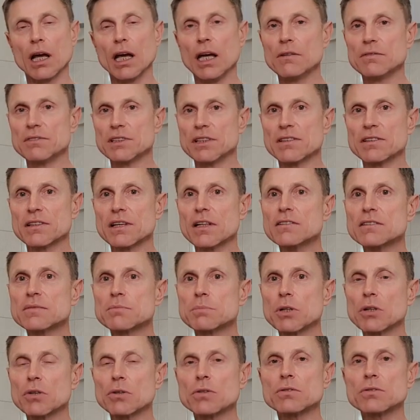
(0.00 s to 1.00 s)
if the cells
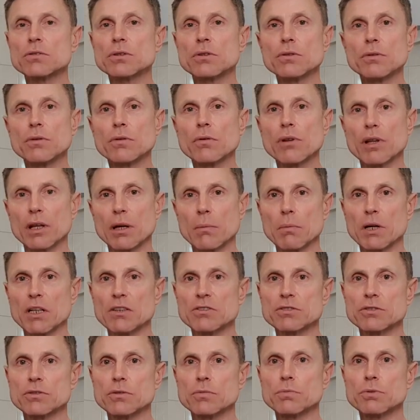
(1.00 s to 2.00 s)
belong to you, they
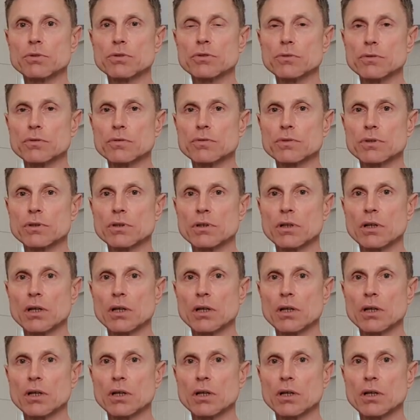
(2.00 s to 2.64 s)
must show proof.